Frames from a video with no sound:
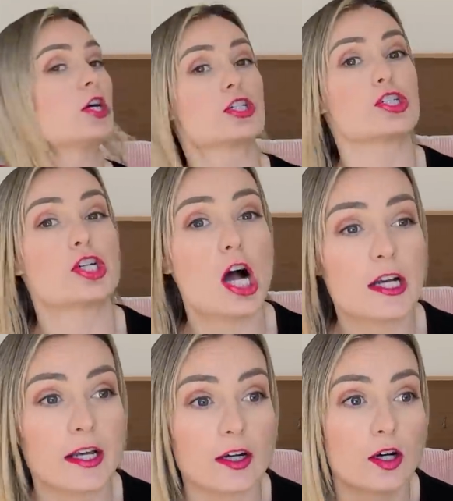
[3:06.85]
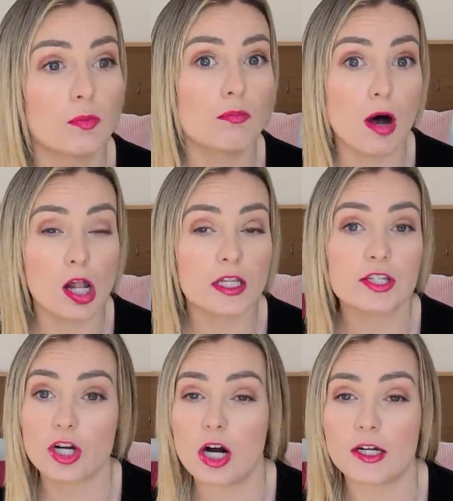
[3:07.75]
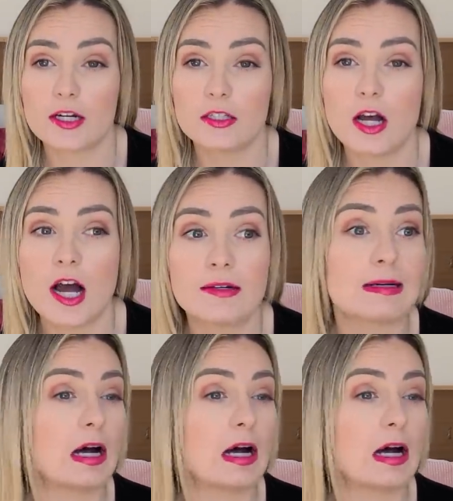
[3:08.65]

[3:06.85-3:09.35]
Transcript: Shocking. Molly talking a lot?